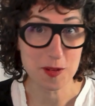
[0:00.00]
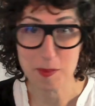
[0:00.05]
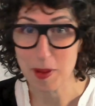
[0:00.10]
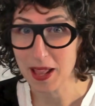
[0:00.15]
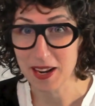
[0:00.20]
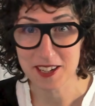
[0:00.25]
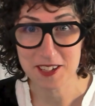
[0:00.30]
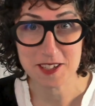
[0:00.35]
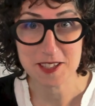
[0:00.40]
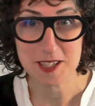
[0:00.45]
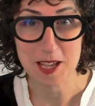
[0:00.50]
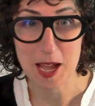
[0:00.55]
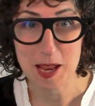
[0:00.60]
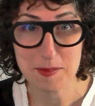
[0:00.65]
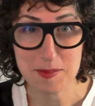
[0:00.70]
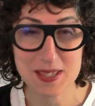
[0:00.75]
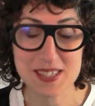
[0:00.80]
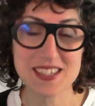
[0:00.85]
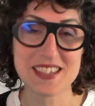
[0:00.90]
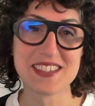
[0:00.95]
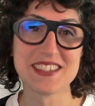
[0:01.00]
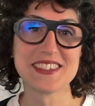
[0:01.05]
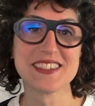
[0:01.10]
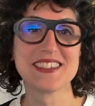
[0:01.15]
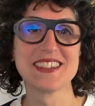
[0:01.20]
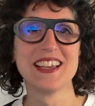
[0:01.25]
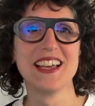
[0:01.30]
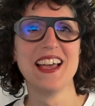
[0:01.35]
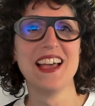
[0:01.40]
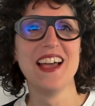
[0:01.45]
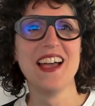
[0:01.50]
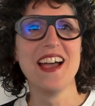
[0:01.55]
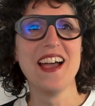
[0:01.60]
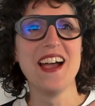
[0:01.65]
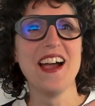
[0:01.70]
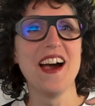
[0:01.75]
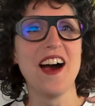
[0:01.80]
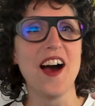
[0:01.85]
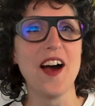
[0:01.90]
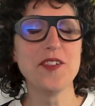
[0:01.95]
pattern design business.
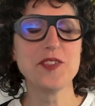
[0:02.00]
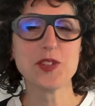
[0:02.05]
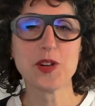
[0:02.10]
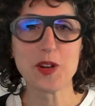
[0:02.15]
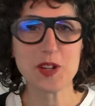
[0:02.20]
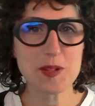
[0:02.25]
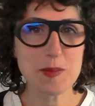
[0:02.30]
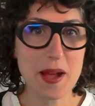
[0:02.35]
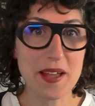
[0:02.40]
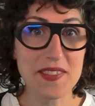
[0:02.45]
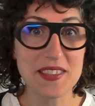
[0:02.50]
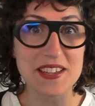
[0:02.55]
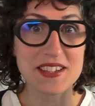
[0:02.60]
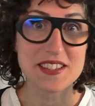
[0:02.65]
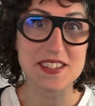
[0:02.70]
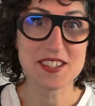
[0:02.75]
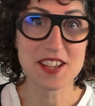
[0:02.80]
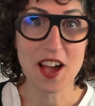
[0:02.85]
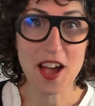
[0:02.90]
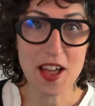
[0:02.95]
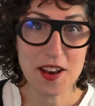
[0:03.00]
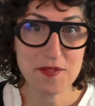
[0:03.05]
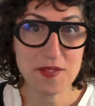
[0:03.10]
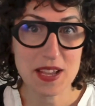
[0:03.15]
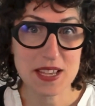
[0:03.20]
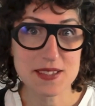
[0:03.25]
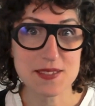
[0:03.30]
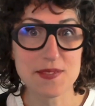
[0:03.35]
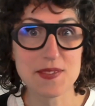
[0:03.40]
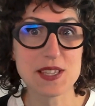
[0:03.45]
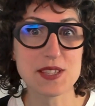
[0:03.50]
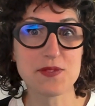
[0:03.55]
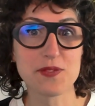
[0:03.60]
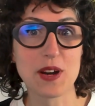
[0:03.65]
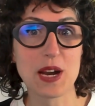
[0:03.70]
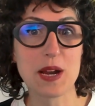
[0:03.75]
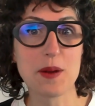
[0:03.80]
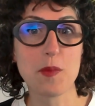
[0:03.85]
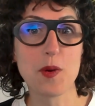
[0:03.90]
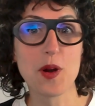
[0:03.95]
I've talked about the design phase of this
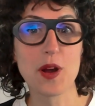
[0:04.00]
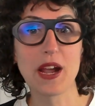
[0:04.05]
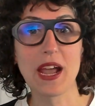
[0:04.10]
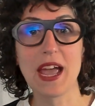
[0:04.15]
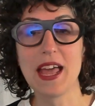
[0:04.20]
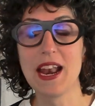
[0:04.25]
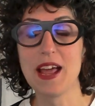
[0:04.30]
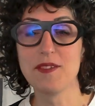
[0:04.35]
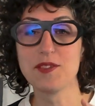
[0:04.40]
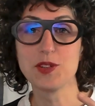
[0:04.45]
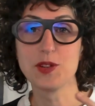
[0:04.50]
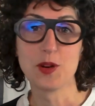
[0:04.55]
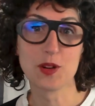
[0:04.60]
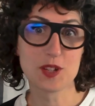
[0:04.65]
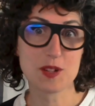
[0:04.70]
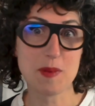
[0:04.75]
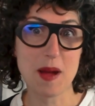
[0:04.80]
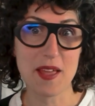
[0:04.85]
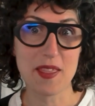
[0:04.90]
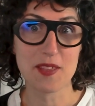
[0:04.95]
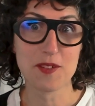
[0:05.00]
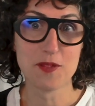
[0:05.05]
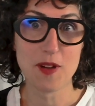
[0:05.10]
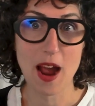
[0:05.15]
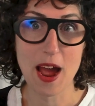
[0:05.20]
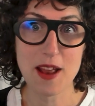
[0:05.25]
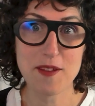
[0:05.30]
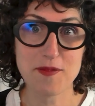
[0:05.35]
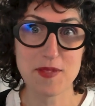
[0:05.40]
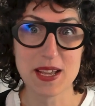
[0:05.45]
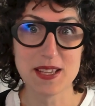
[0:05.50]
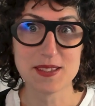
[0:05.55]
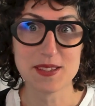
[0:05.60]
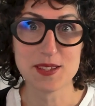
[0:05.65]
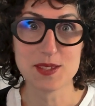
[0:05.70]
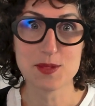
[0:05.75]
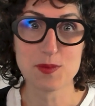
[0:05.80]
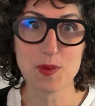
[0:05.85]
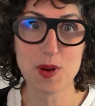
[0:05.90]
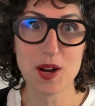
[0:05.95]
framework and I've talked about the write phase
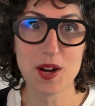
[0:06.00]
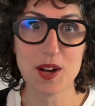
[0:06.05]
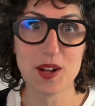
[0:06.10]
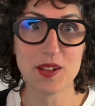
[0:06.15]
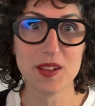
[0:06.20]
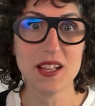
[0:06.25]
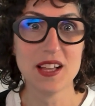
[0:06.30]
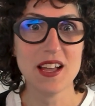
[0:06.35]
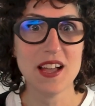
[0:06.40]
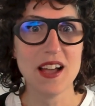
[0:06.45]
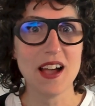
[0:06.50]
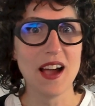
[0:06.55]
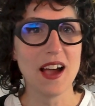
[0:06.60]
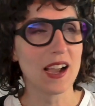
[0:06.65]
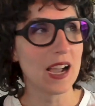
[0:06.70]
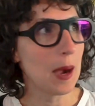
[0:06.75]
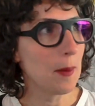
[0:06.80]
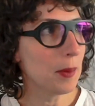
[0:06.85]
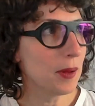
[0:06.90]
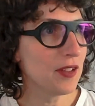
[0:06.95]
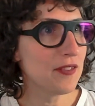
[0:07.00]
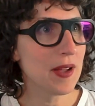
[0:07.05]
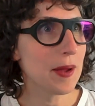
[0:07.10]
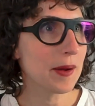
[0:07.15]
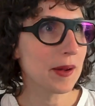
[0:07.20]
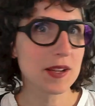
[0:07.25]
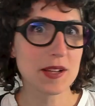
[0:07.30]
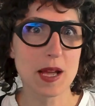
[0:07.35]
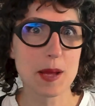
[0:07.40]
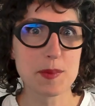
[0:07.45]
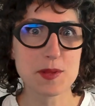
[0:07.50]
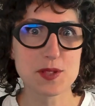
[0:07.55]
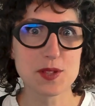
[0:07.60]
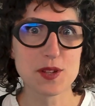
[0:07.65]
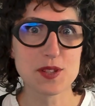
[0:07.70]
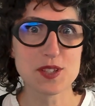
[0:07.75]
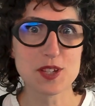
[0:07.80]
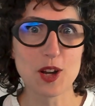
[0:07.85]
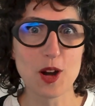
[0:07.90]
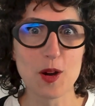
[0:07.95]
as well. A couple of
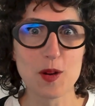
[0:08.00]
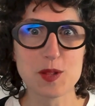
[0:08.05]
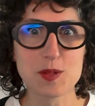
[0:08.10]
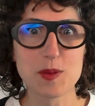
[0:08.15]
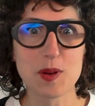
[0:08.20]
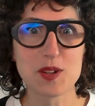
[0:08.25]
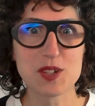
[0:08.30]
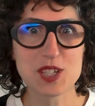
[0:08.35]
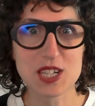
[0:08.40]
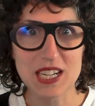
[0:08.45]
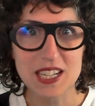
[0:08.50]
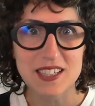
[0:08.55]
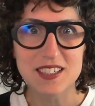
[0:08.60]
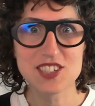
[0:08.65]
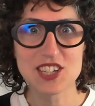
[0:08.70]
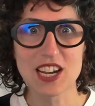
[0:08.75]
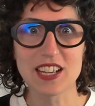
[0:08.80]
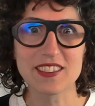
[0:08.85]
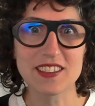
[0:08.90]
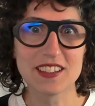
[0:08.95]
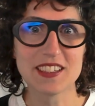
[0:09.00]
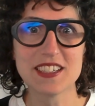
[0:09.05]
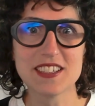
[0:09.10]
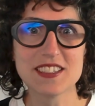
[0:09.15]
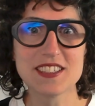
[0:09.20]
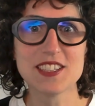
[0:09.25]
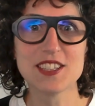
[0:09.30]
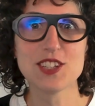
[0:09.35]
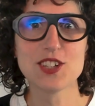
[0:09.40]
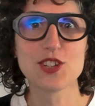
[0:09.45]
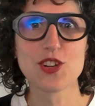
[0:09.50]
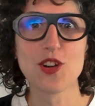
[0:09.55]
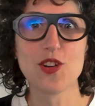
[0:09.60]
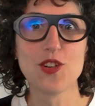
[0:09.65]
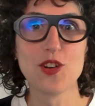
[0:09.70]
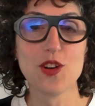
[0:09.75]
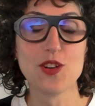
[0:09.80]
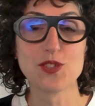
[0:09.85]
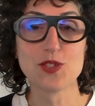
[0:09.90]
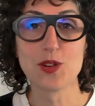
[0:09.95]
episodes ago as well, check the links in the show
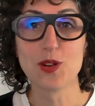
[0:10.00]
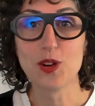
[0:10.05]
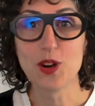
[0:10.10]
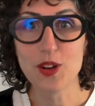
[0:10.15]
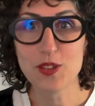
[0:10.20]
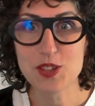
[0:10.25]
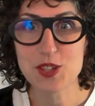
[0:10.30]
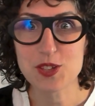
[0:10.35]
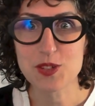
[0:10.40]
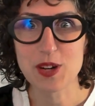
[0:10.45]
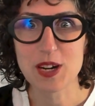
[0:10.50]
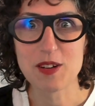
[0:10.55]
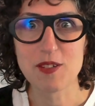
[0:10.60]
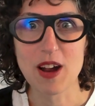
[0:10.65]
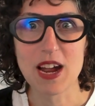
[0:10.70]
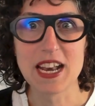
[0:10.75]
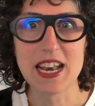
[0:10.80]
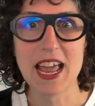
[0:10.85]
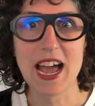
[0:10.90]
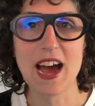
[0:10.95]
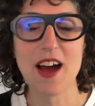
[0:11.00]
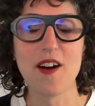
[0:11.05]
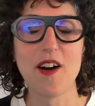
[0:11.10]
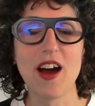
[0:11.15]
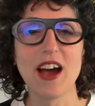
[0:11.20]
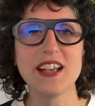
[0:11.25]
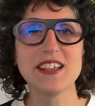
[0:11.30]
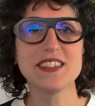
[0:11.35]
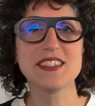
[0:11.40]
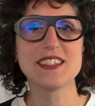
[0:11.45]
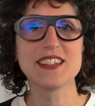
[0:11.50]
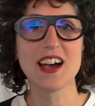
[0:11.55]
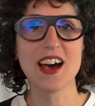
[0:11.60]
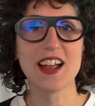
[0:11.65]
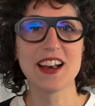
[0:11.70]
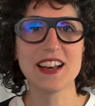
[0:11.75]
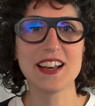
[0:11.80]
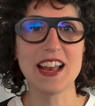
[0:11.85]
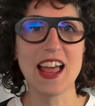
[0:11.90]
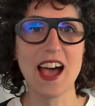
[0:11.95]
notes or on the screen right now. I
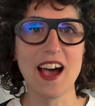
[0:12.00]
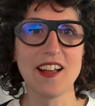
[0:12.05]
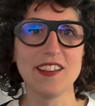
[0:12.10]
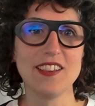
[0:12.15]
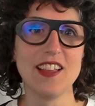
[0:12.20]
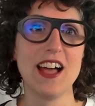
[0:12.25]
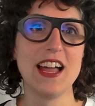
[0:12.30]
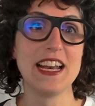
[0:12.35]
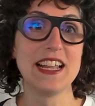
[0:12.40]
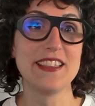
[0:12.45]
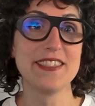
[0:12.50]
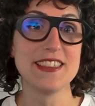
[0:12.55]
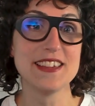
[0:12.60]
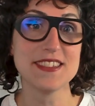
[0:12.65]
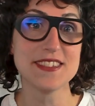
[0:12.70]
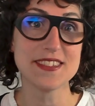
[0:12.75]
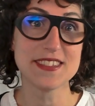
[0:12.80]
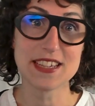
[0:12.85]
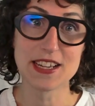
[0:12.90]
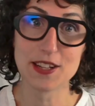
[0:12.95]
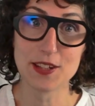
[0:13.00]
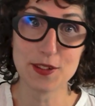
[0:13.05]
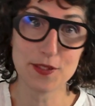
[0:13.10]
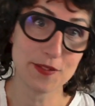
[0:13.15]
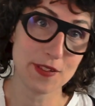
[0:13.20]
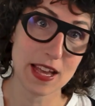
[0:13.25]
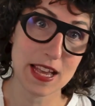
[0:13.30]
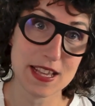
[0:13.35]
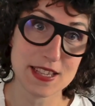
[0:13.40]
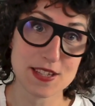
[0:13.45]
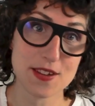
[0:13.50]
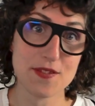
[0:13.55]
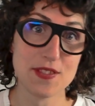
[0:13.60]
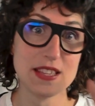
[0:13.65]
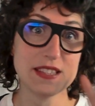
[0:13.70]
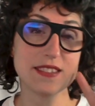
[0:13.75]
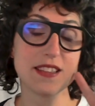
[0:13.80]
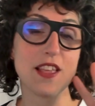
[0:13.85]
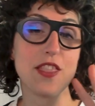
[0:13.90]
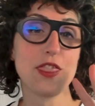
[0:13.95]
started outlining the sell phase of
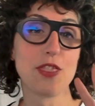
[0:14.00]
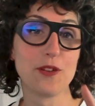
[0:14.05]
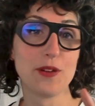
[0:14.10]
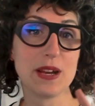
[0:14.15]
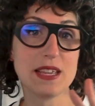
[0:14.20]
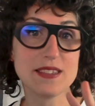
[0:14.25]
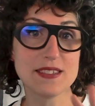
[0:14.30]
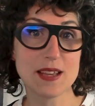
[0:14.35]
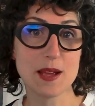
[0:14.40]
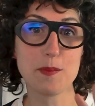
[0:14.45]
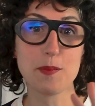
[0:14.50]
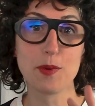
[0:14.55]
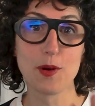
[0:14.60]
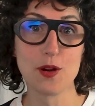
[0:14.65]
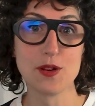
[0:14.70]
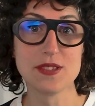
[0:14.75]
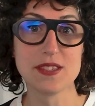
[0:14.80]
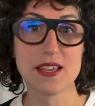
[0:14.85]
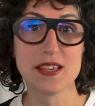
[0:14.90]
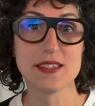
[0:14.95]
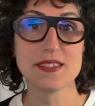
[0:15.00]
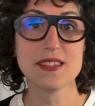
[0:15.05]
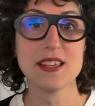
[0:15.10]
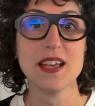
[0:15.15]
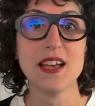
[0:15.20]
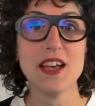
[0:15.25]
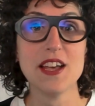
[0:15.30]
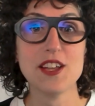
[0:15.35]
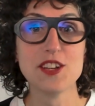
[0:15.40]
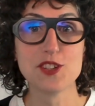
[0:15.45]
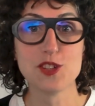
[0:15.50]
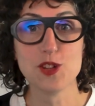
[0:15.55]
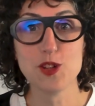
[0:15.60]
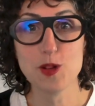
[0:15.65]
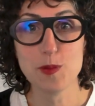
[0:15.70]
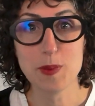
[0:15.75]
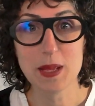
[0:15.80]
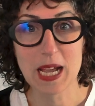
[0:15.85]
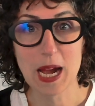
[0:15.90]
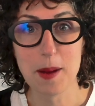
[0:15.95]
this 3-step process
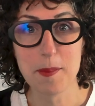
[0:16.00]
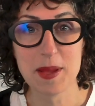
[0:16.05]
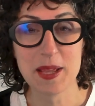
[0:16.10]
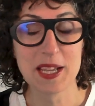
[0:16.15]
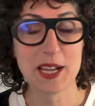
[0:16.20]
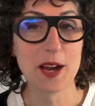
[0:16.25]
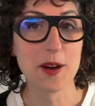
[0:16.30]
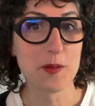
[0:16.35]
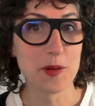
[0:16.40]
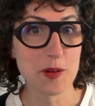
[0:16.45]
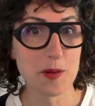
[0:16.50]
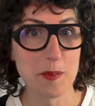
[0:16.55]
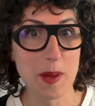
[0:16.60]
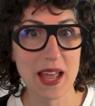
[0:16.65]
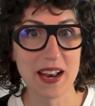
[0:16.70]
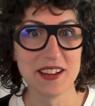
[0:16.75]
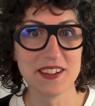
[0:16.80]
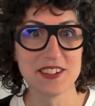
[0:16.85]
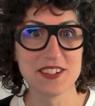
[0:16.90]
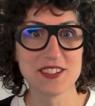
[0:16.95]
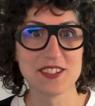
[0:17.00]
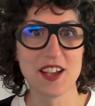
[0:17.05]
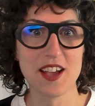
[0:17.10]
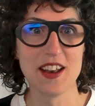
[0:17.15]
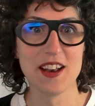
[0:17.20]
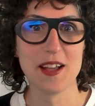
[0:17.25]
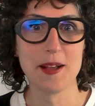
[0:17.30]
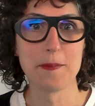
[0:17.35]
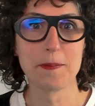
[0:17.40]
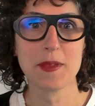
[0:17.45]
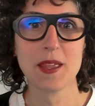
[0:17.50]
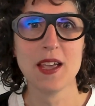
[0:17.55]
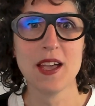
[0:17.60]
to becoming a quilt pattern designer.